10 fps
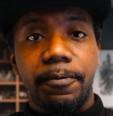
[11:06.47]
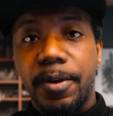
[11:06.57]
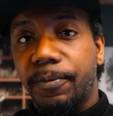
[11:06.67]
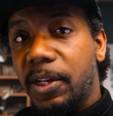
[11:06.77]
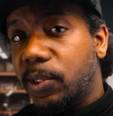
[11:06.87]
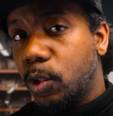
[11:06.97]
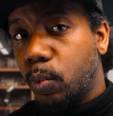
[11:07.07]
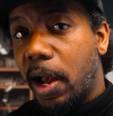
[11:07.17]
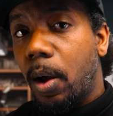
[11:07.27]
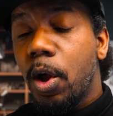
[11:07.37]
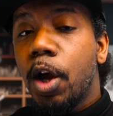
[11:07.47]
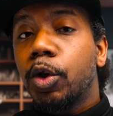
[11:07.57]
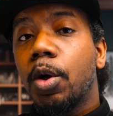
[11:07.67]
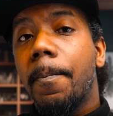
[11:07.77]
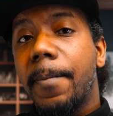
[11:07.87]
50s as well
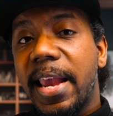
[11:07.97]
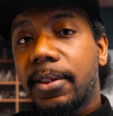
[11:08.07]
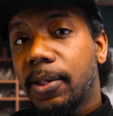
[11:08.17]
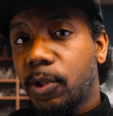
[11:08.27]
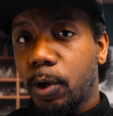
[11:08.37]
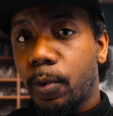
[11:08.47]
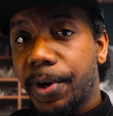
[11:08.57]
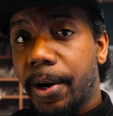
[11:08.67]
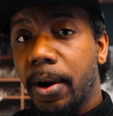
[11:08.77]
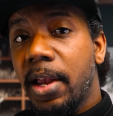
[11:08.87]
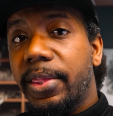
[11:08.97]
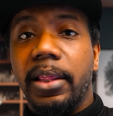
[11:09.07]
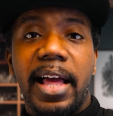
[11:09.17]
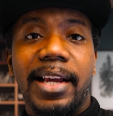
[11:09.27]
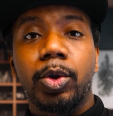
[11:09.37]
to make this a career that
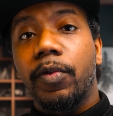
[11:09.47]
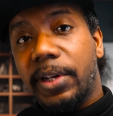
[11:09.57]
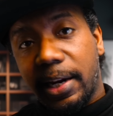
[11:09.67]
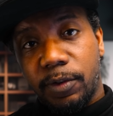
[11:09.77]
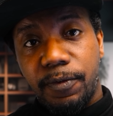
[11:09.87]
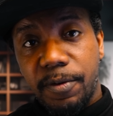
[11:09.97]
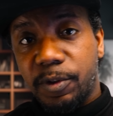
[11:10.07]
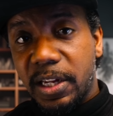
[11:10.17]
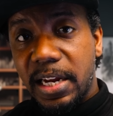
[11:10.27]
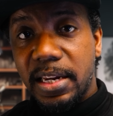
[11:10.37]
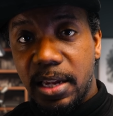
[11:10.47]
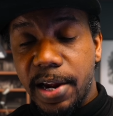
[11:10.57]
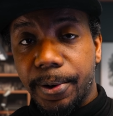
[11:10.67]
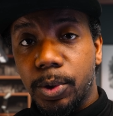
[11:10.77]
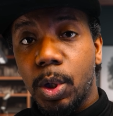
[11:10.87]
lasts over the next 15
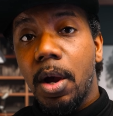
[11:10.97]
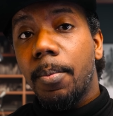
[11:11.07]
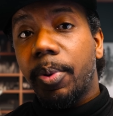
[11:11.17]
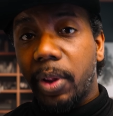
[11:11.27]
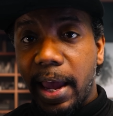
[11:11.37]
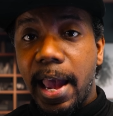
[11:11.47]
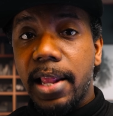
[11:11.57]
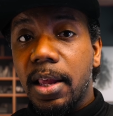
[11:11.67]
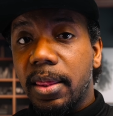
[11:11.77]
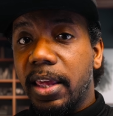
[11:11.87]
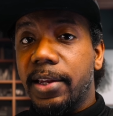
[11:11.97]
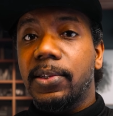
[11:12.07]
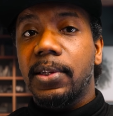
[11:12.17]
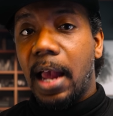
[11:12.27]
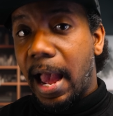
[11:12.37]
years. Plan
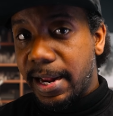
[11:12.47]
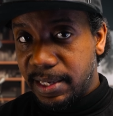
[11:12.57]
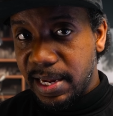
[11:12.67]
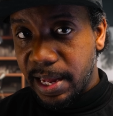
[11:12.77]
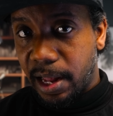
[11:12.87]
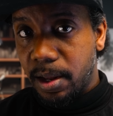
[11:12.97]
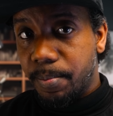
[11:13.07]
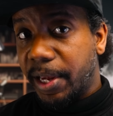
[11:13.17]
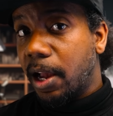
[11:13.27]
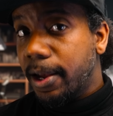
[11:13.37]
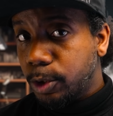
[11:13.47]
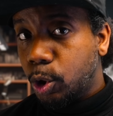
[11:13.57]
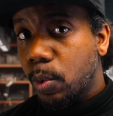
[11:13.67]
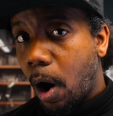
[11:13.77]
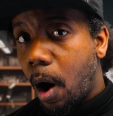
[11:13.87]
this idea because
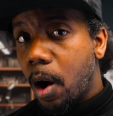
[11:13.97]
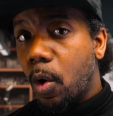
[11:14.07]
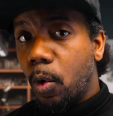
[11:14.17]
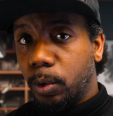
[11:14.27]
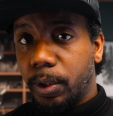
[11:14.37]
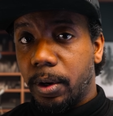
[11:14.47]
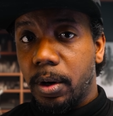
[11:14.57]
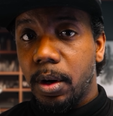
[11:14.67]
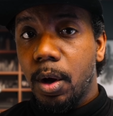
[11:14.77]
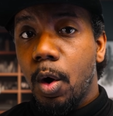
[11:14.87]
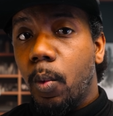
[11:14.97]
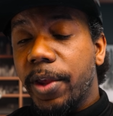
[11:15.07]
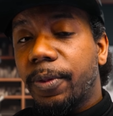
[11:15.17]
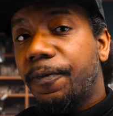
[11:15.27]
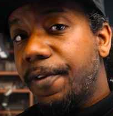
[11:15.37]
you are older
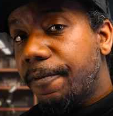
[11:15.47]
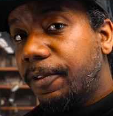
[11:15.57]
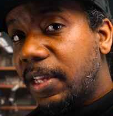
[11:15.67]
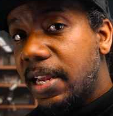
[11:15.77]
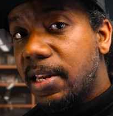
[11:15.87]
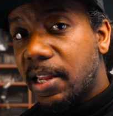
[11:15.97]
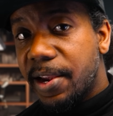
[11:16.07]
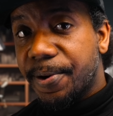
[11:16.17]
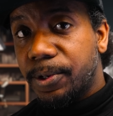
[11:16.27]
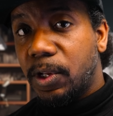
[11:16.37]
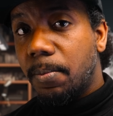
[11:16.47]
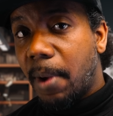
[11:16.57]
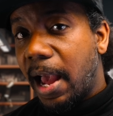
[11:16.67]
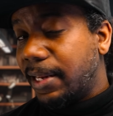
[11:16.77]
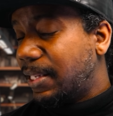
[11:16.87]
with 15 years in
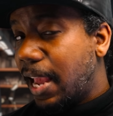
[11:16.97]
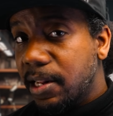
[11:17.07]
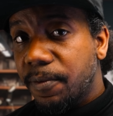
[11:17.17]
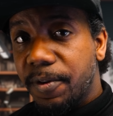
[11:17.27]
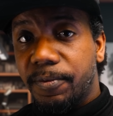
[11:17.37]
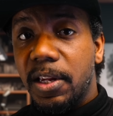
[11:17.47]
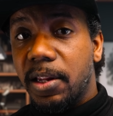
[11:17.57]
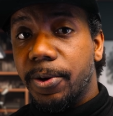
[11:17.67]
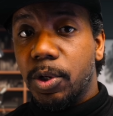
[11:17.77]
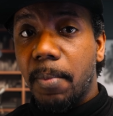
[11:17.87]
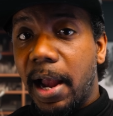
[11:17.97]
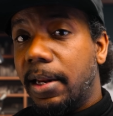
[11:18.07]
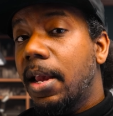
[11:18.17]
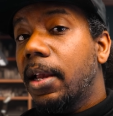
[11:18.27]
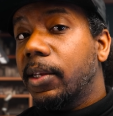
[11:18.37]
mind, 10 to 15 years in
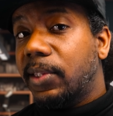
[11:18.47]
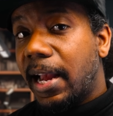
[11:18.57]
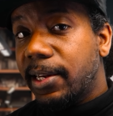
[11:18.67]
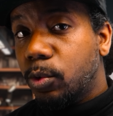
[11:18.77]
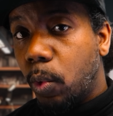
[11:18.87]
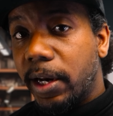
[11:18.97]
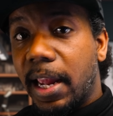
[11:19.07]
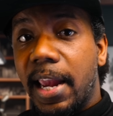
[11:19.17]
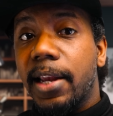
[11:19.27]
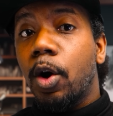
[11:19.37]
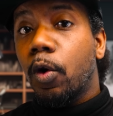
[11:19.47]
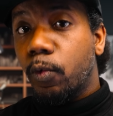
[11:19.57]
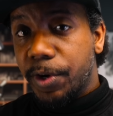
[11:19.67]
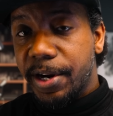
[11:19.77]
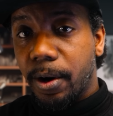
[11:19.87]
mind, because that is what a
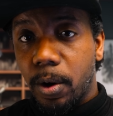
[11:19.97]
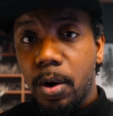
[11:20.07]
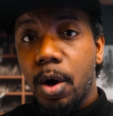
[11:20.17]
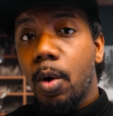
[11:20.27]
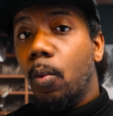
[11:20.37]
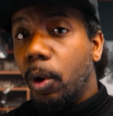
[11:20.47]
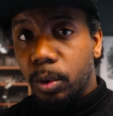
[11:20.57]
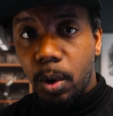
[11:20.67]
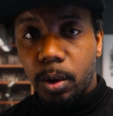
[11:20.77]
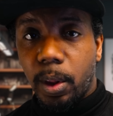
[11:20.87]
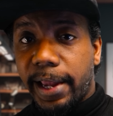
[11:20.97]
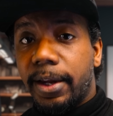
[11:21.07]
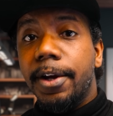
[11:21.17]
career will look like.